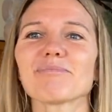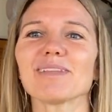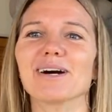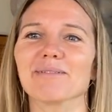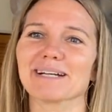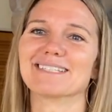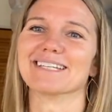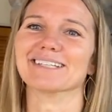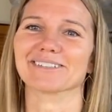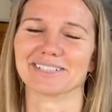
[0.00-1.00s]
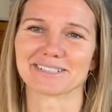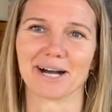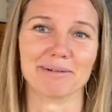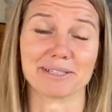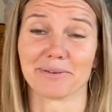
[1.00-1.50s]
I see Hillary's
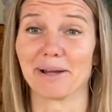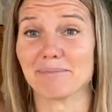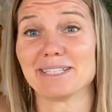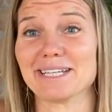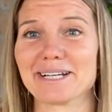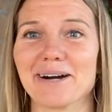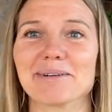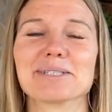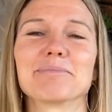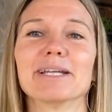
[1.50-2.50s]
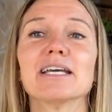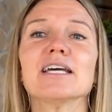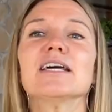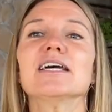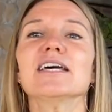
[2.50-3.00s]
comment, so I'm seeing comments, but
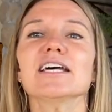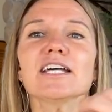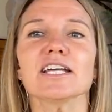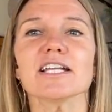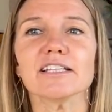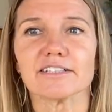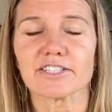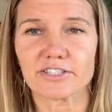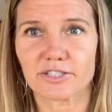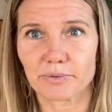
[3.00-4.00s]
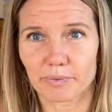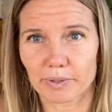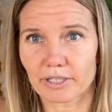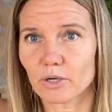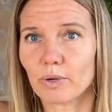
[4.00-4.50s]
let's just do a
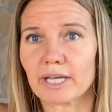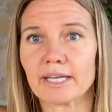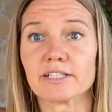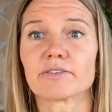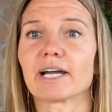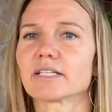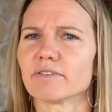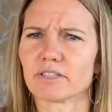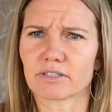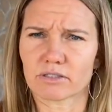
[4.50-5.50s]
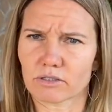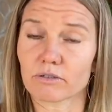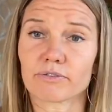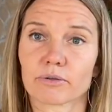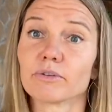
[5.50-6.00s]
really quick interactive, and this is good
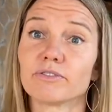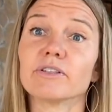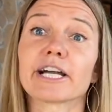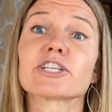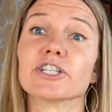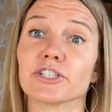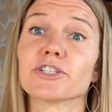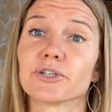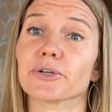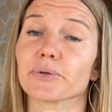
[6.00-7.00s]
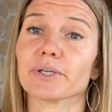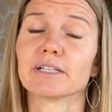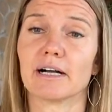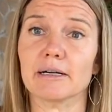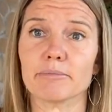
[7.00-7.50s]
for reflection too.
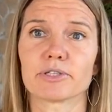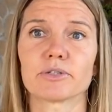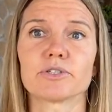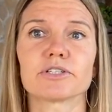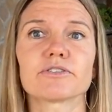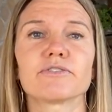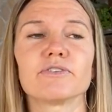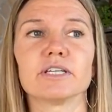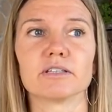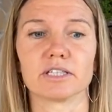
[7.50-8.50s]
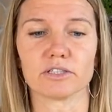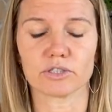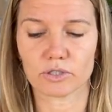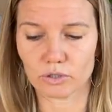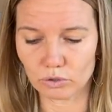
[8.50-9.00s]
So just feel
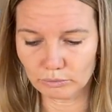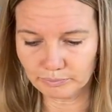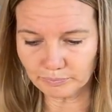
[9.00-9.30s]
into